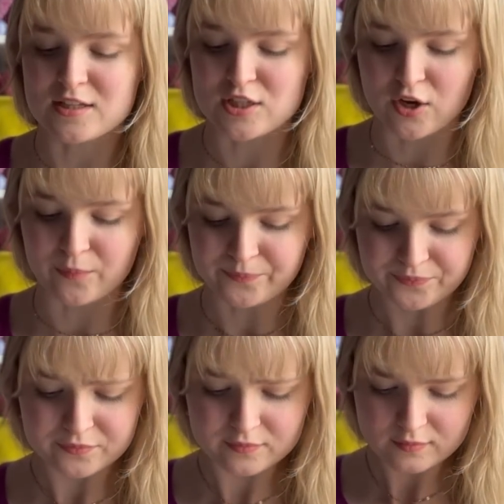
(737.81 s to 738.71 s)
So
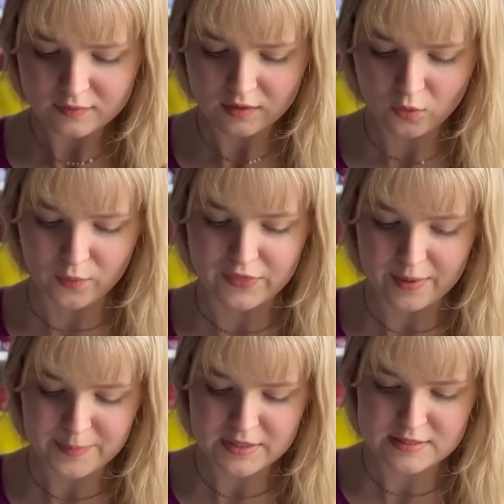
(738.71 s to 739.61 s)
with
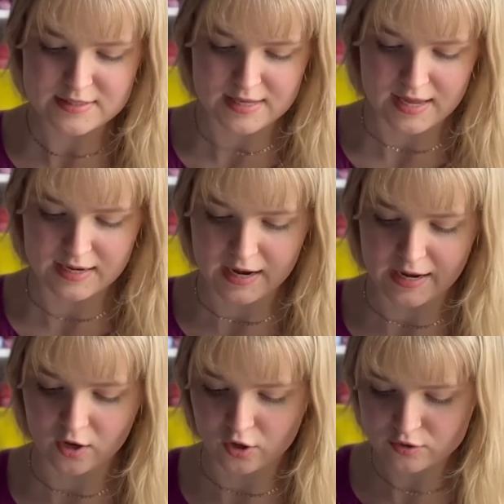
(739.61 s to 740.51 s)
that being said,
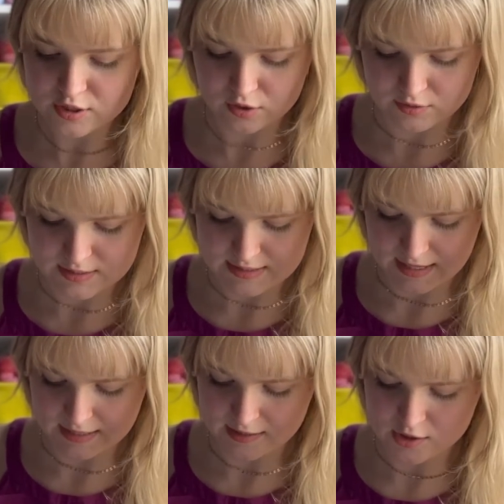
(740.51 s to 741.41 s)
I also
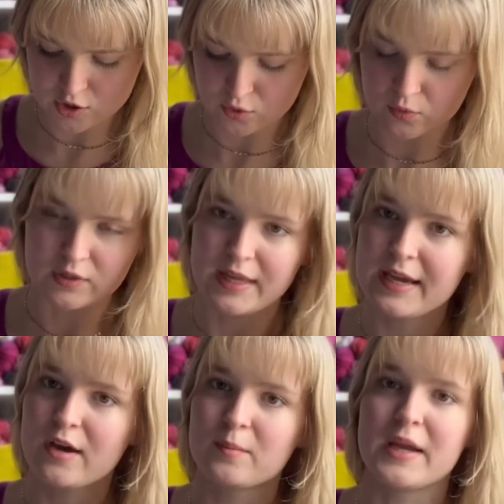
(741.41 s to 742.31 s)
decided to lay
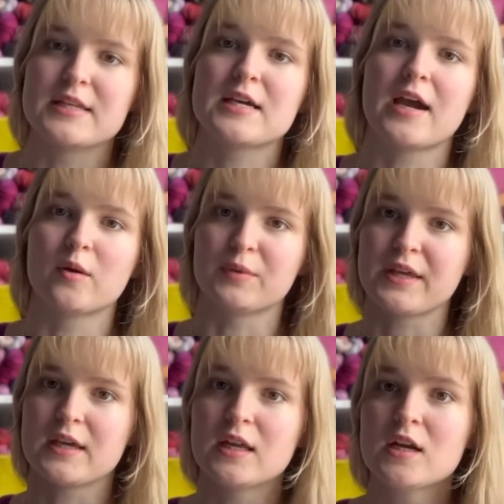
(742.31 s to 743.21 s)
out my entire
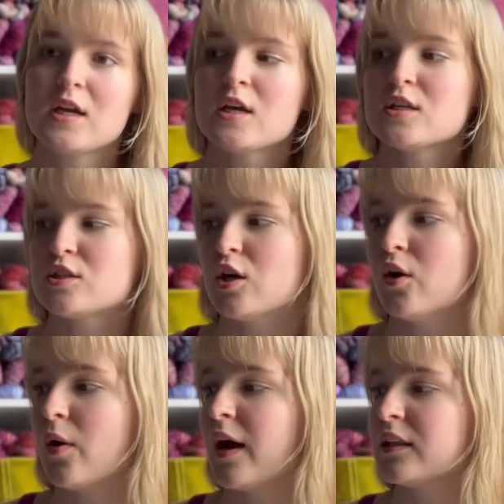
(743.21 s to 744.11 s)
blanket.
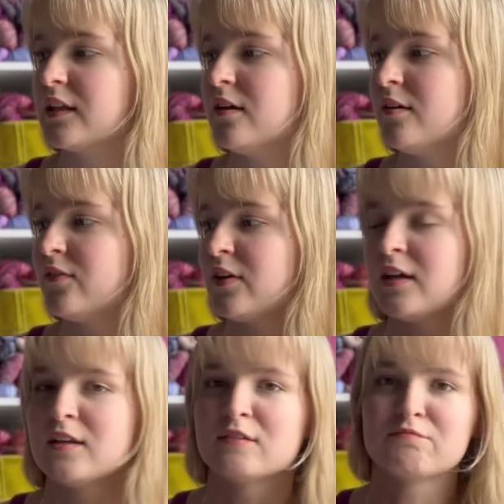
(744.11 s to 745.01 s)
So I live
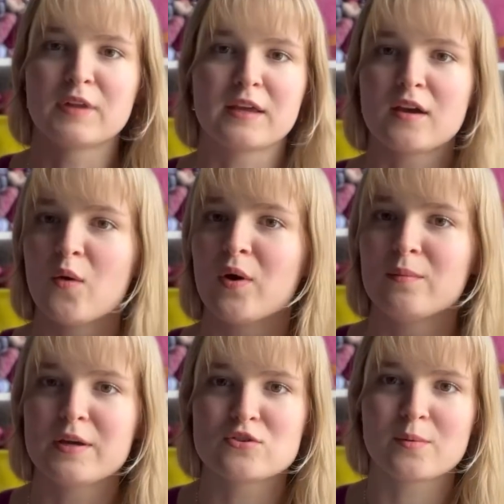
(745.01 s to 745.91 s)
in like a
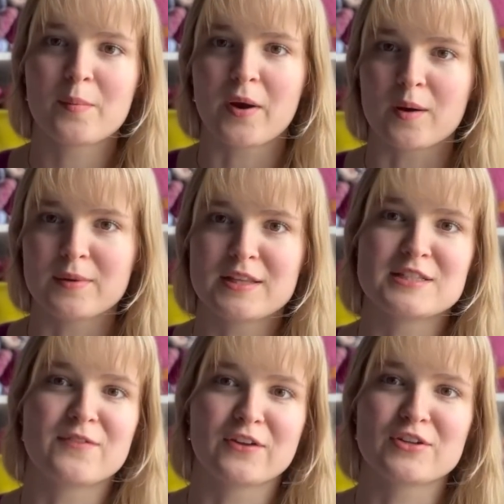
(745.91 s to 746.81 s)
1-bedroom apartment that's
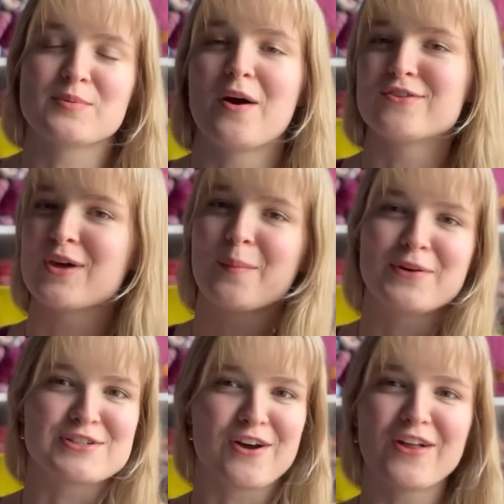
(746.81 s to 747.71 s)
fairly small, so I
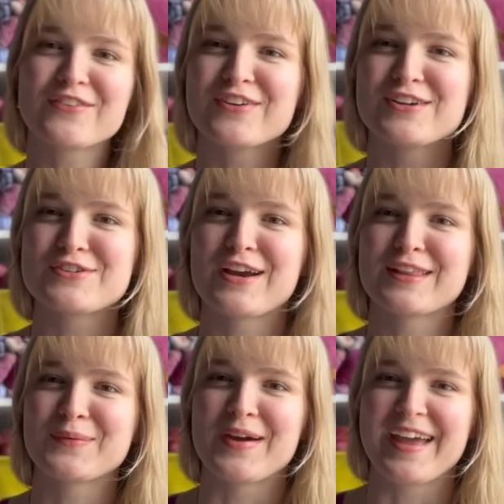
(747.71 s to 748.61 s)
pushed all the furniture out of
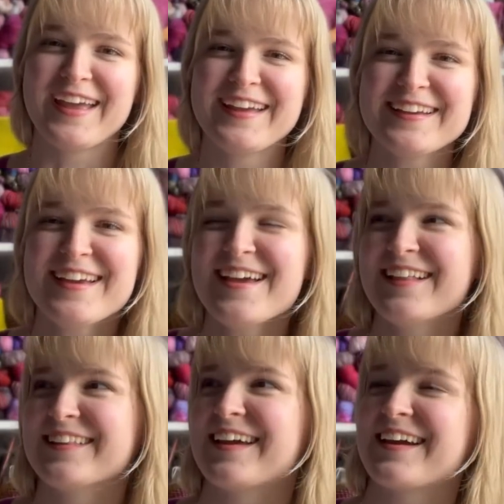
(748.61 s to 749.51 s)
the way
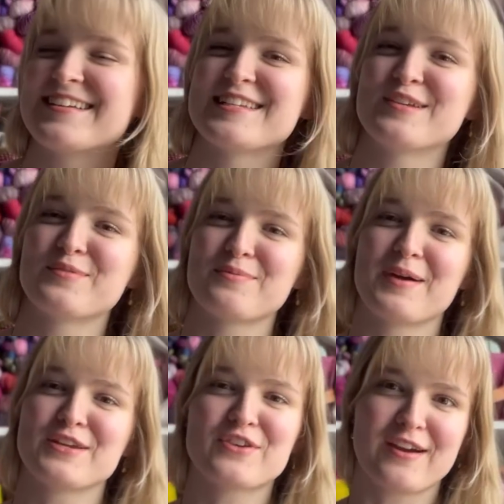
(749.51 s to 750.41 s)
like I did with
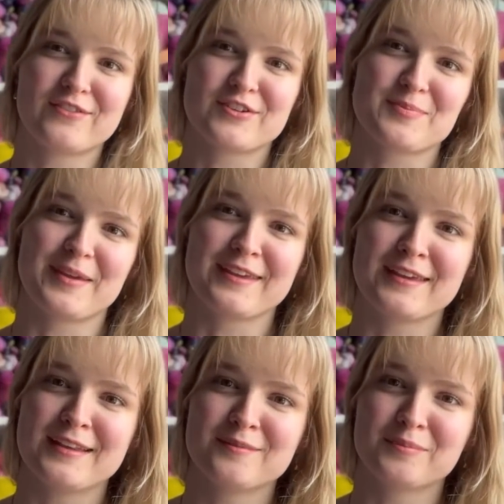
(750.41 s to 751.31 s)
my traveler's
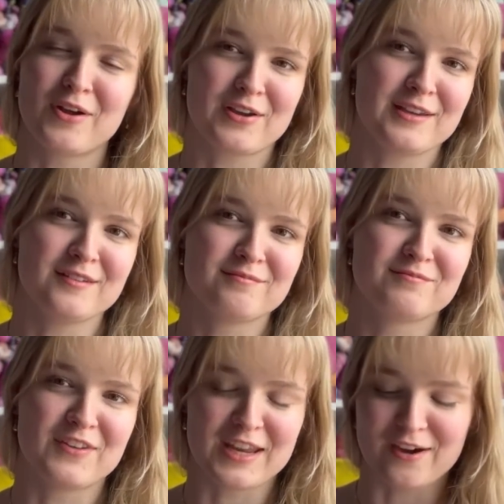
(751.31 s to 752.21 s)
blanket blocking
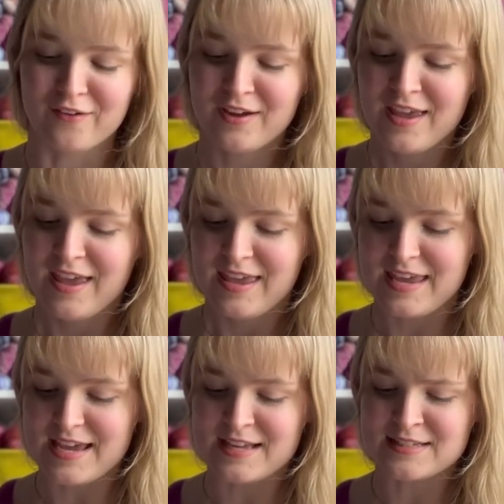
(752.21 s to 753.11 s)
video,
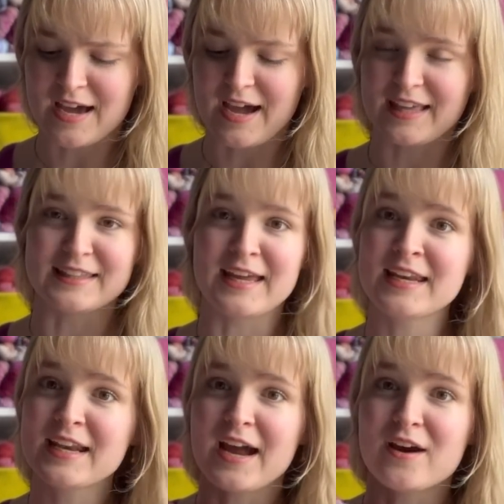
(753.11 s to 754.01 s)
and I laid
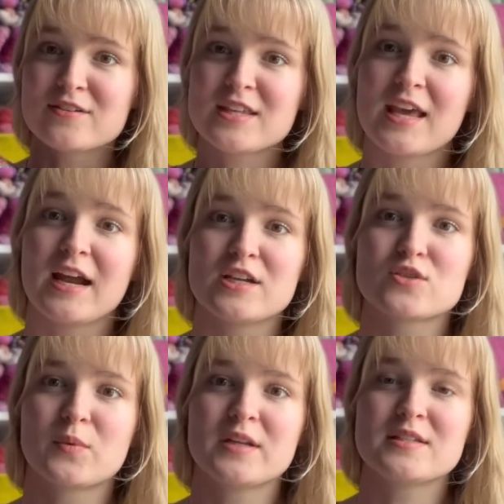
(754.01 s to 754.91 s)
it out, and I
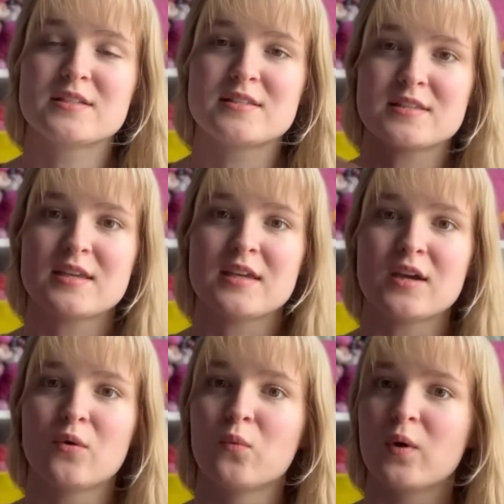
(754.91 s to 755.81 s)
just wanted to see
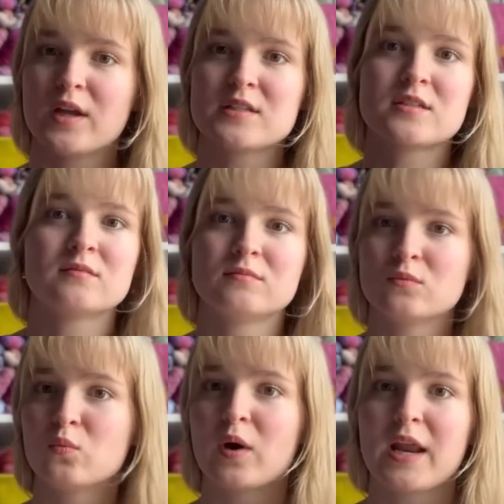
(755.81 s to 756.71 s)
what
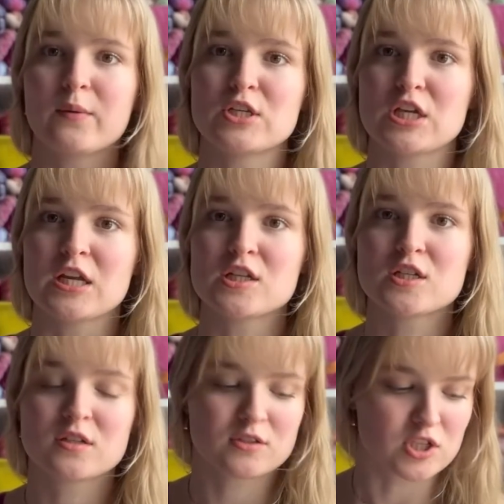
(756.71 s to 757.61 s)
I would
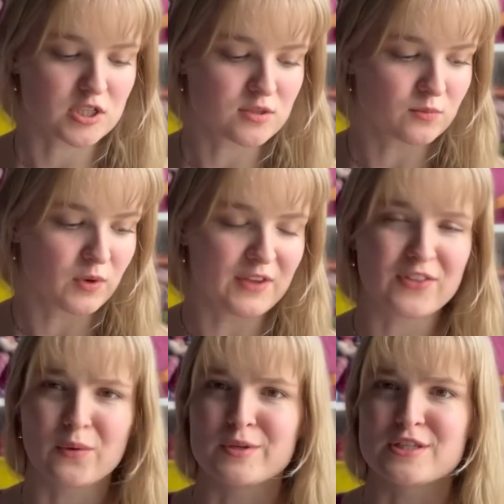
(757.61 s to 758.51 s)
change. Just if
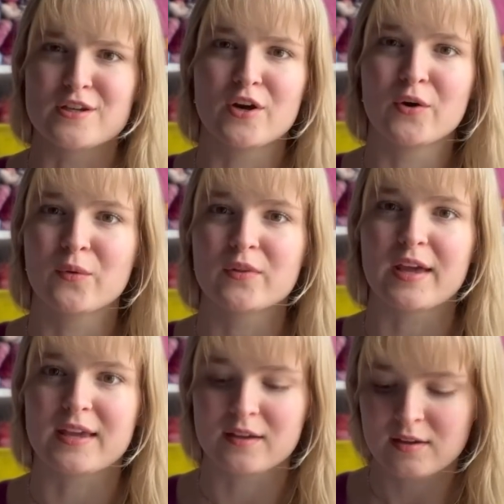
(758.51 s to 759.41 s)
there was no
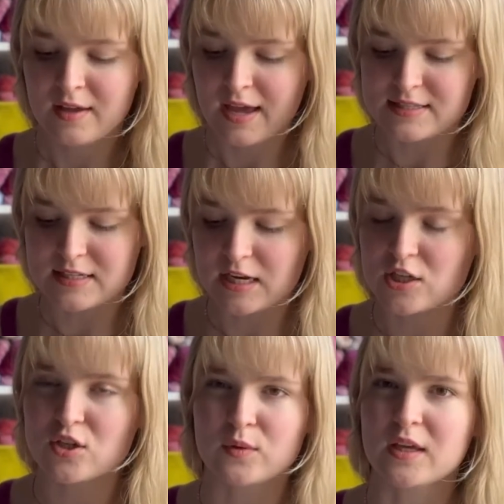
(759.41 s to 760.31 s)
like
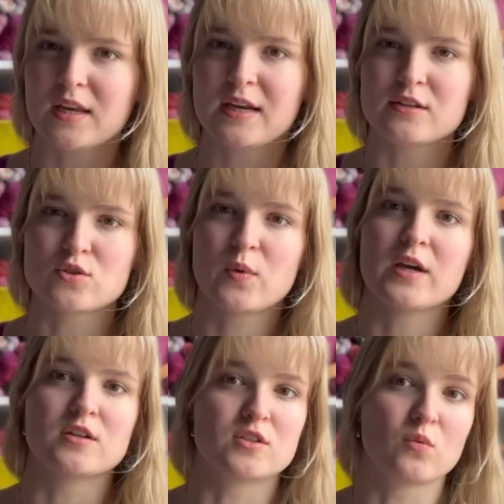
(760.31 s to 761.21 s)
hesitation with cutting out
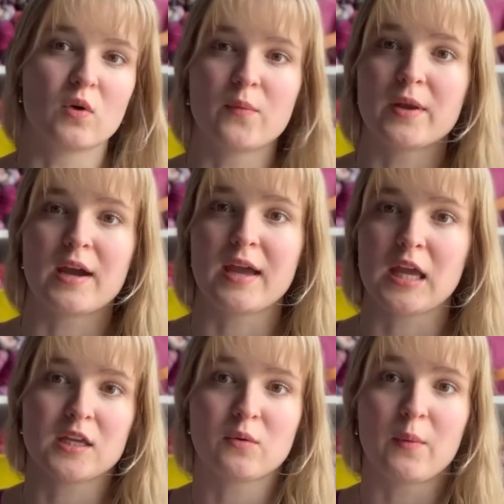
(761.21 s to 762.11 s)
squares, what would
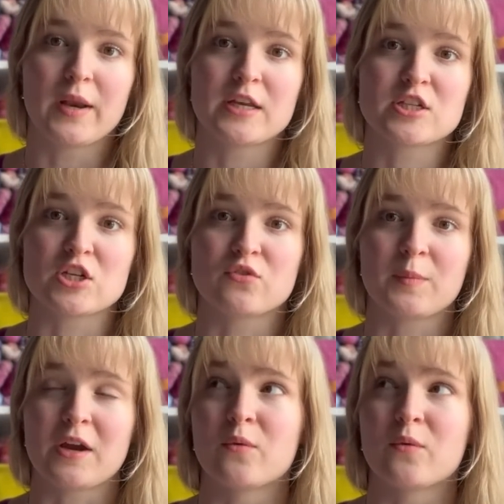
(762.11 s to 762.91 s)
I change from there?